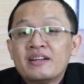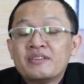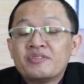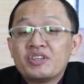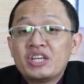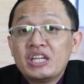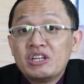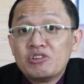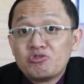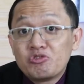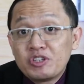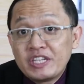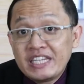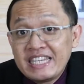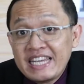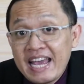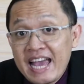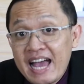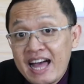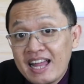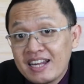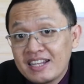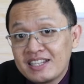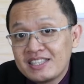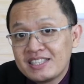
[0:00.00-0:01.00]
in
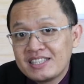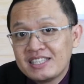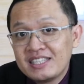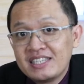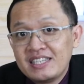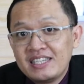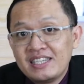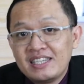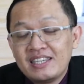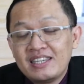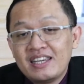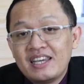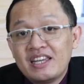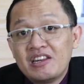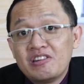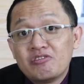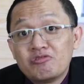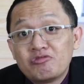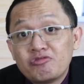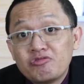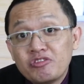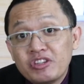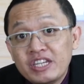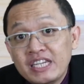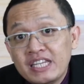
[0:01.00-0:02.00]
reality, in
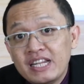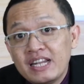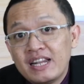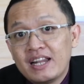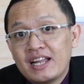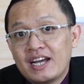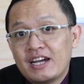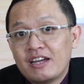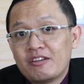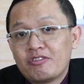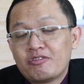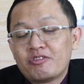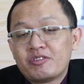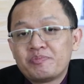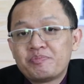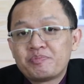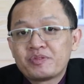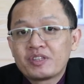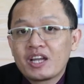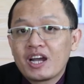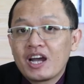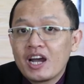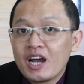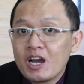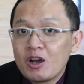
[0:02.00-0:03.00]
real life,
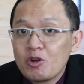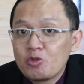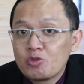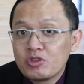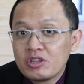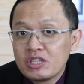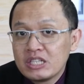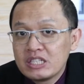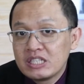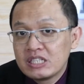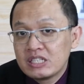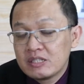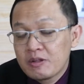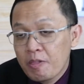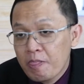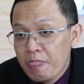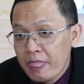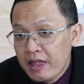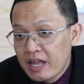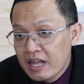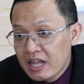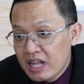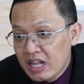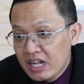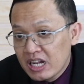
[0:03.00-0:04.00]
how this
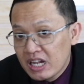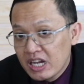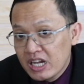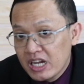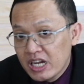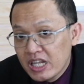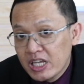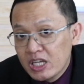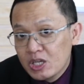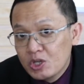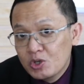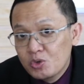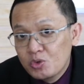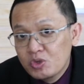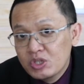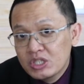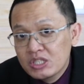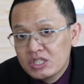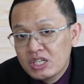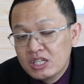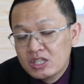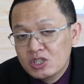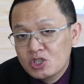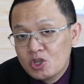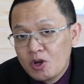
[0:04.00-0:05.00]

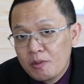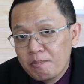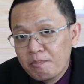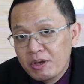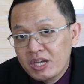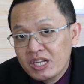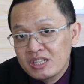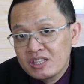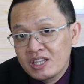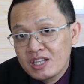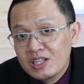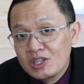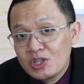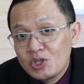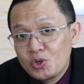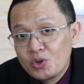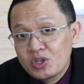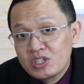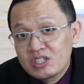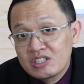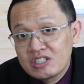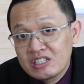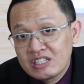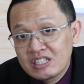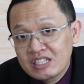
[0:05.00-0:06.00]
linguistic topic that you
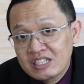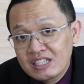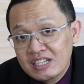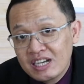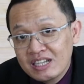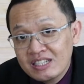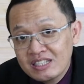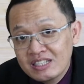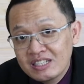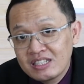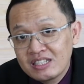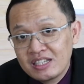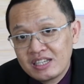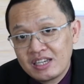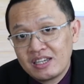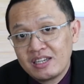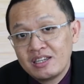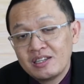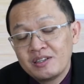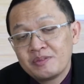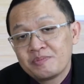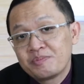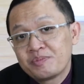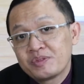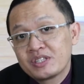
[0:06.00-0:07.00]
are
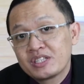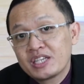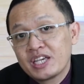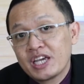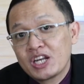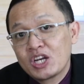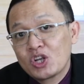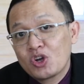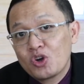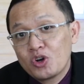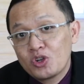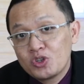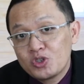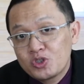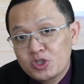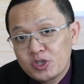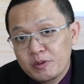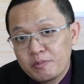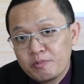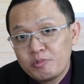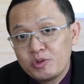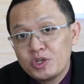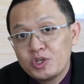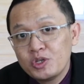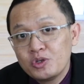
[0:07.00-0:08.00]
discussing can
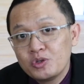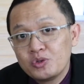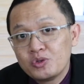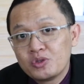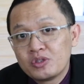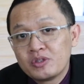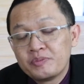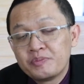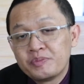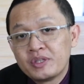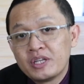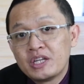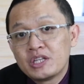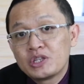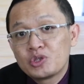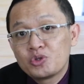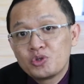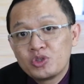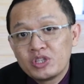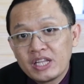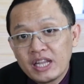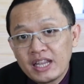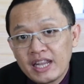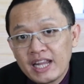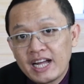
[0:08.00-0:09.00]
contribute to
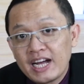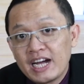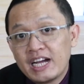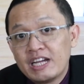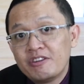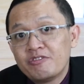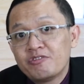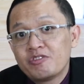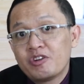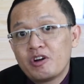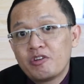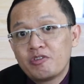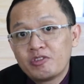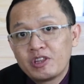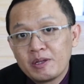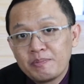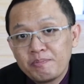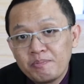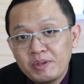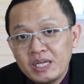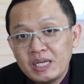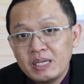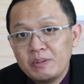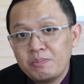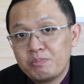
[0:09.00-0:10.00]
the life of the
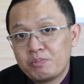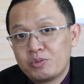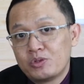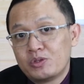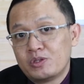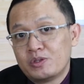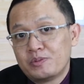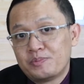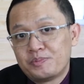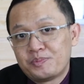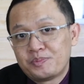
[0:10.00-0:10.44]
people.